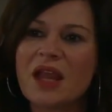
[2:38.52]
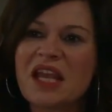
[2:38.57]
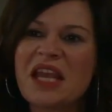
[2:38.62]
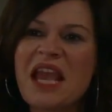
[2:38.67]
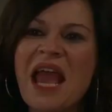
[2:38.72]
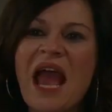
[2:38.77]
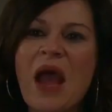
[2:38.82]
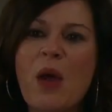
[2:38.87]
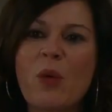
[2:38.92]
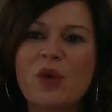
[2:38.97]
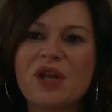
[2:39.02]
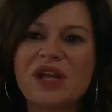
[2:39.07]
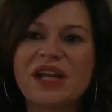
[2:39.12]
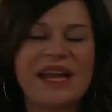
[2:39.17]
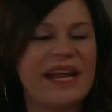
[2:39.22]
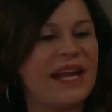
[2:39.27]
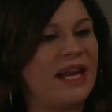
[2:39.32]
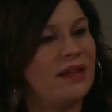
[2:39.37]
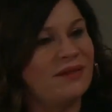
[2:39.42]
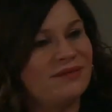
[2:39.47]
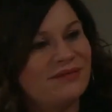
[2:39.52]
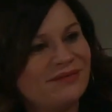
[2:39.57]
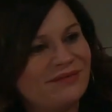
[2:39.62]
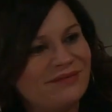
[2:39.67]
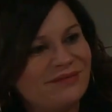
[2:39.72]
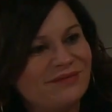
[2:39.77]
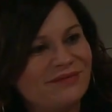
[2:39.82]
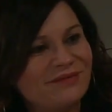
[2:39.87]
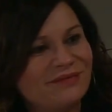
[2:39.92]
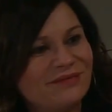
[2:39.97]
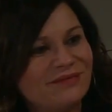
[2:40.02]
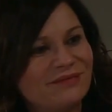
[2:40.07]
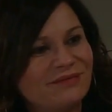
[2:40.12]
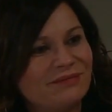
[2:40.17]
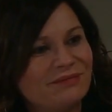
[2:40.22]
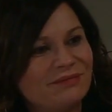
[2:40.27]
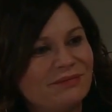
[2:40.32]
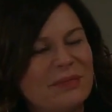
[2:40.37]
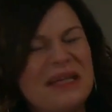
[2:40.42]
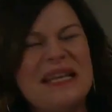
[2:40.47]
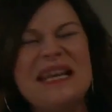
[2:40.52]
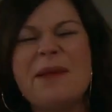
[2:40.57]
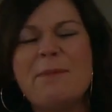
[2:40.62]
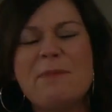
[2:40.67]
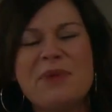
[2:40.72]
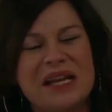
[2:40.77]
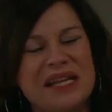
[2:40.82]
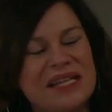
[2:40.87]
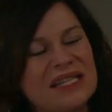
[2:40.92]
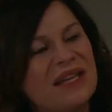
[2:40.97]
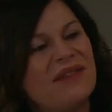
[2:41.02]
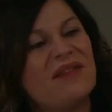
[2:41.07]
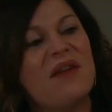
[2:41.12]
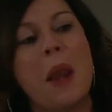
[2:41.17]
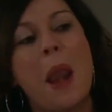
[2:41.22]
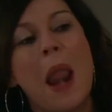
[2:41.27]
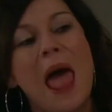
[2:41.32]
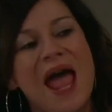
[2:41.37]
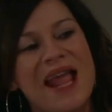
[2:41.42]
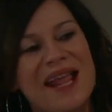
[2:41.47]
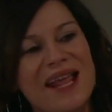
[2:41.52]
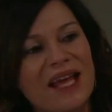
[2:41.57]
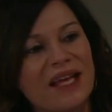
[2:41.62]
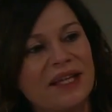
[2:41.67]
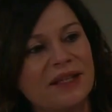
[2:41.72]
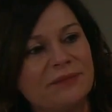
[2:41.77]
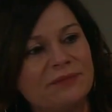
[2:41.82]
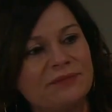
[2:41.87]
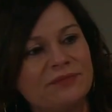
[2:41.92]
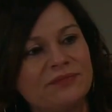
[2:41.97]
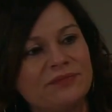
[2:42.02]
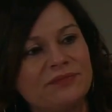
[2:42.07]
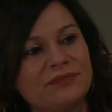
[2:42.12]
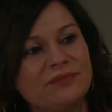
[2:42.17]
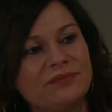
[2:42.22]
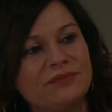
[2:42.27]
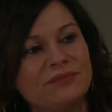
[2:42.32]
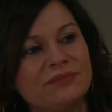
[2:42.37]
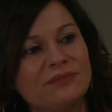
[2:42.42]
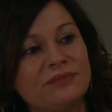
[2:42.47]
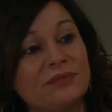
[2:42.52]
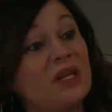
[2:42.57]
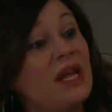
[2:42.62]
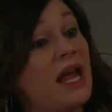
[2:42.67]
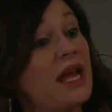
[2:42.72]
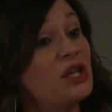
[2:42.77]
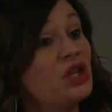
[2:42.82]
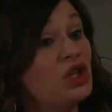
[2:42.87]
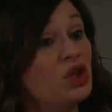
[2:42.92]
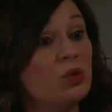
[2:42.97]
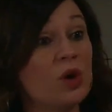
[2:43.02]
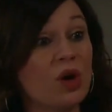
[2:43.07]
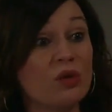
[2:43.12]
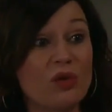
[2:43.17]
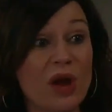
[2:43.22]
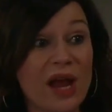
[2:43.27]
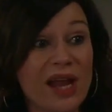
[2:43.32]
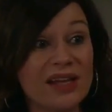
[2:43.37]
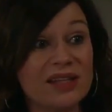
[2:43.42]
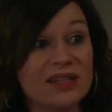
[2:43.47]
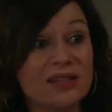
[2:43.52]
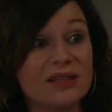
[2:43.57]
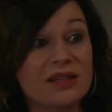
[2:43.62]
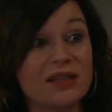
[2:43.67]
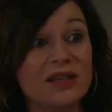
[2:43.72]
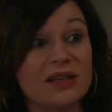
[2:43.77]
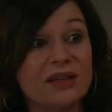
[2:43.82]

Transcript: Cowardly. Manipulative liar. Yeah, everybody lies. Yes, you are right.